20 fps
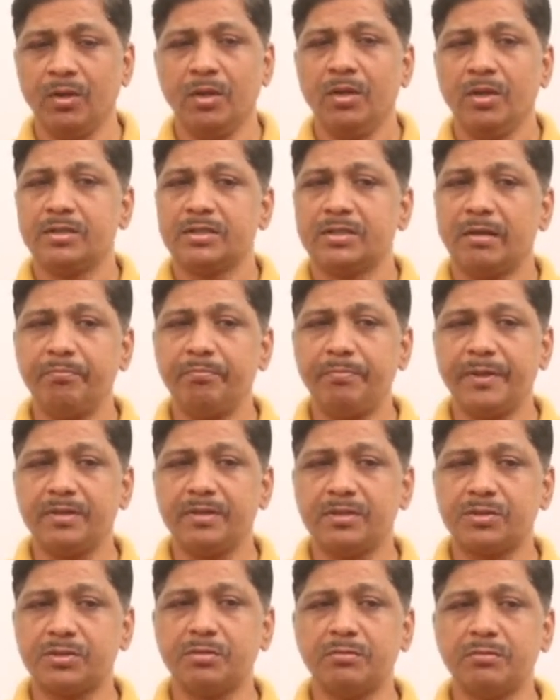Some
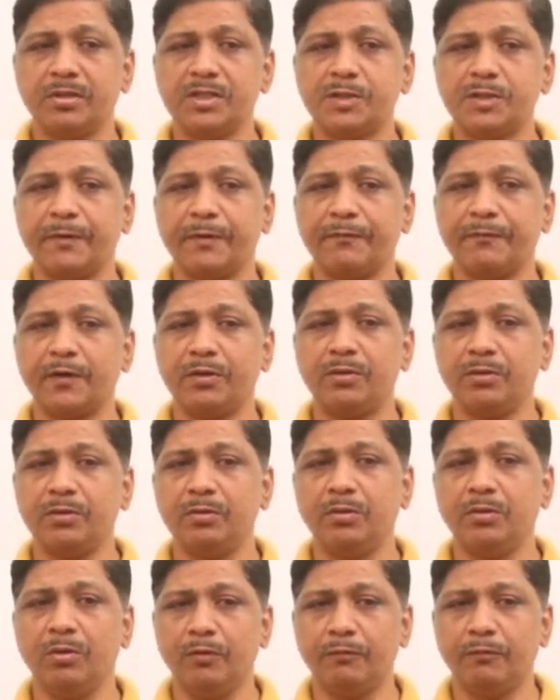students prefer to
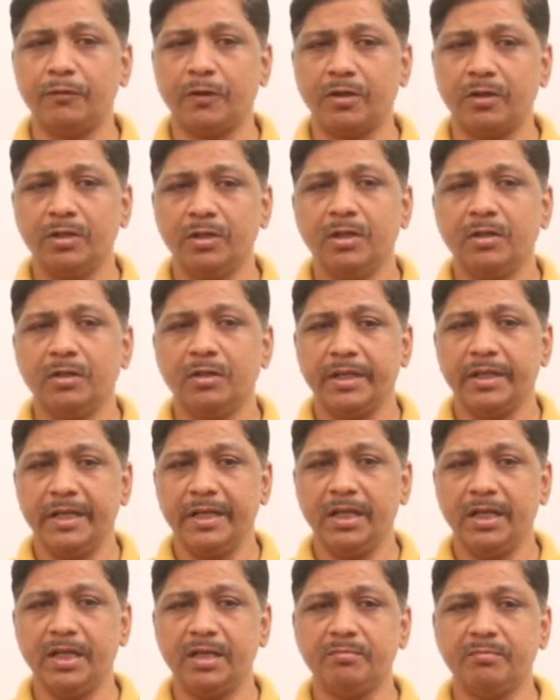go for
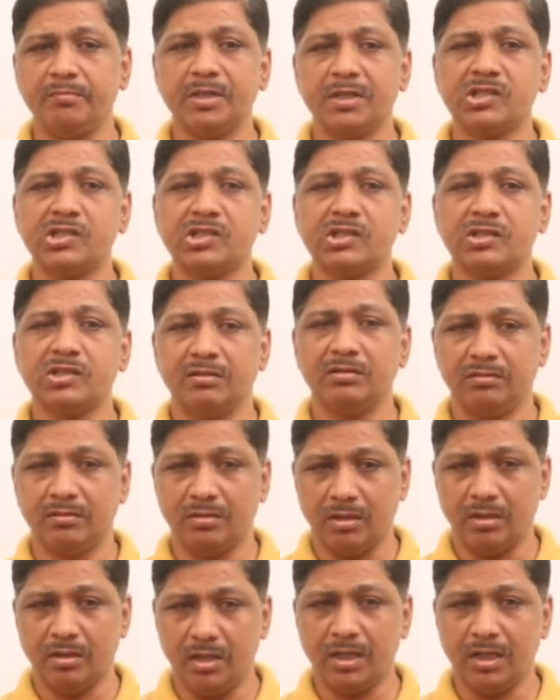e-litmus
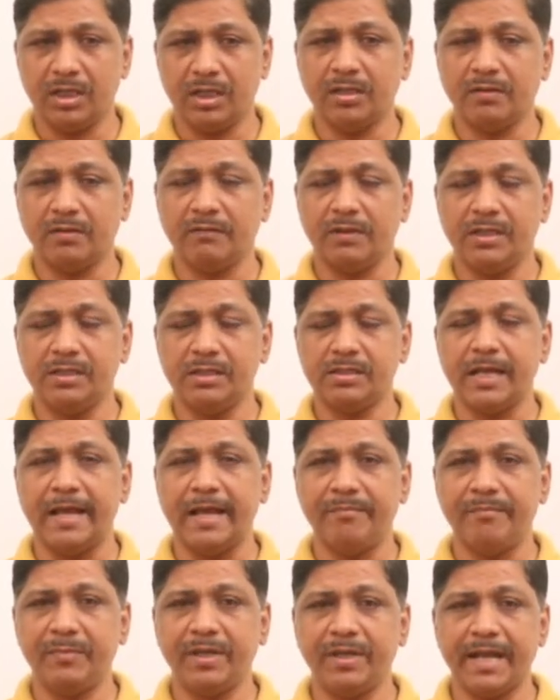or otherwise
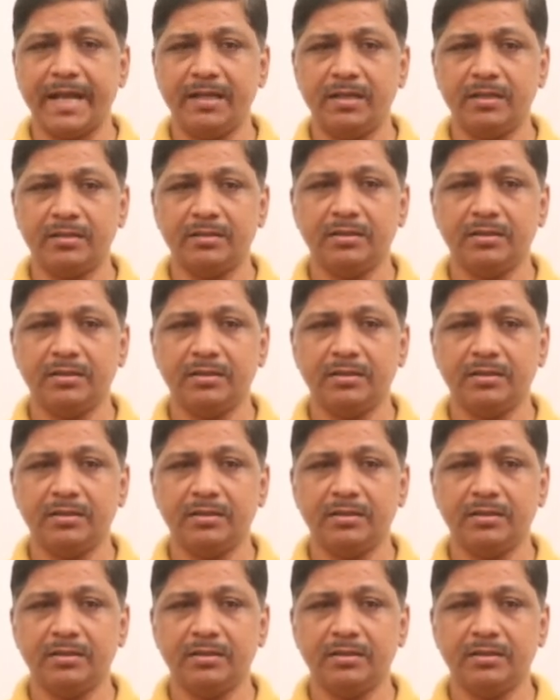AMCAT